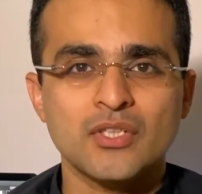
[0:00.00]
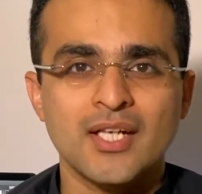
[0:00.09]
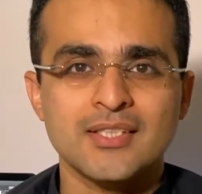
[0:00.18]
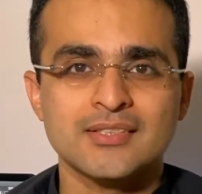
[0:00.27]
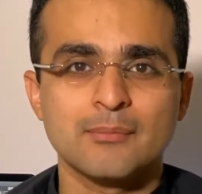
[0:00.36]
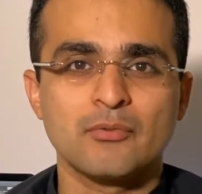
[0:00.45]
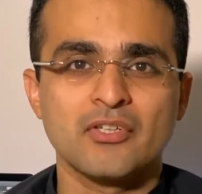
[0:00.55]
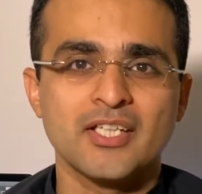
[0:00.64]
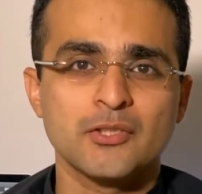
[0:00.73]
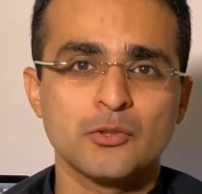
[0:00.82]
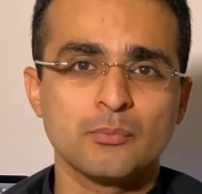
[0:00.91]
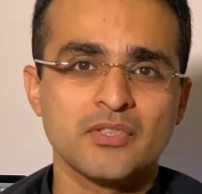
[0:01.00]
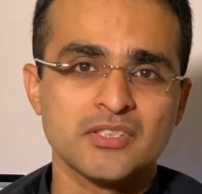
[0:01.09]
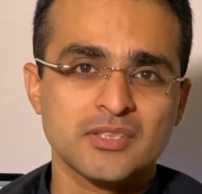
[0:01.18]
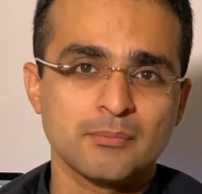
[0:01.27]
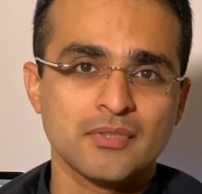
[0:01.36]
as the Pareto
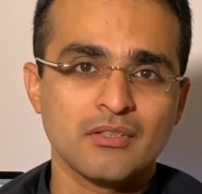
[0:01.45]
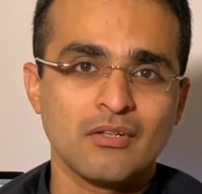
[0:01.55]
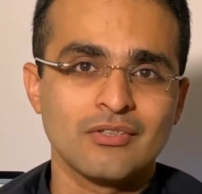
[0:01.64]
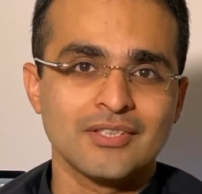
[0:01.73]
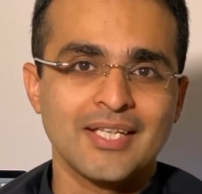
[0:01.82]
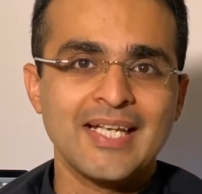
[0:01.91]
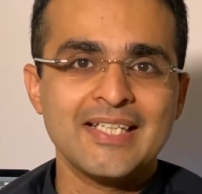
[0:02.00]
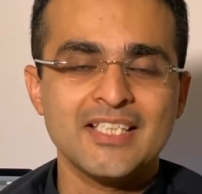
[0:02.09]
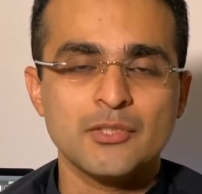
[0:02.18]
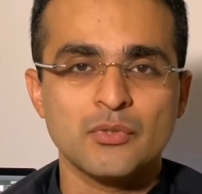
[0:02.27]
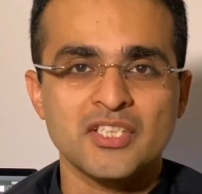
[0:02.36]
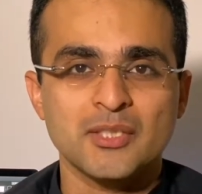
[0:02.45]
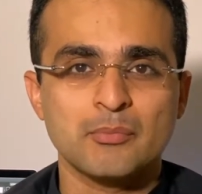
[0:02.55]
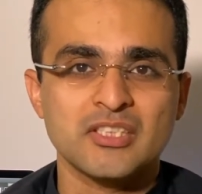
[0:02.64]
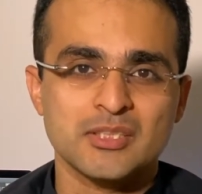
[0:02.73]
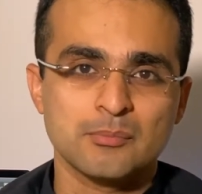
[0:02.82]
principle or the 80-20
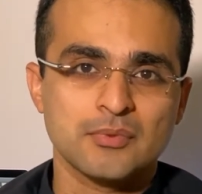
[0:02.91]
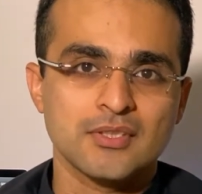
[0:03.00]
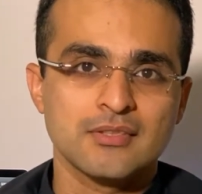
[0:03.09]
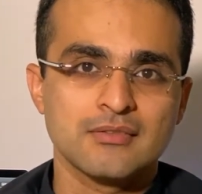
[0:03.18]
principle.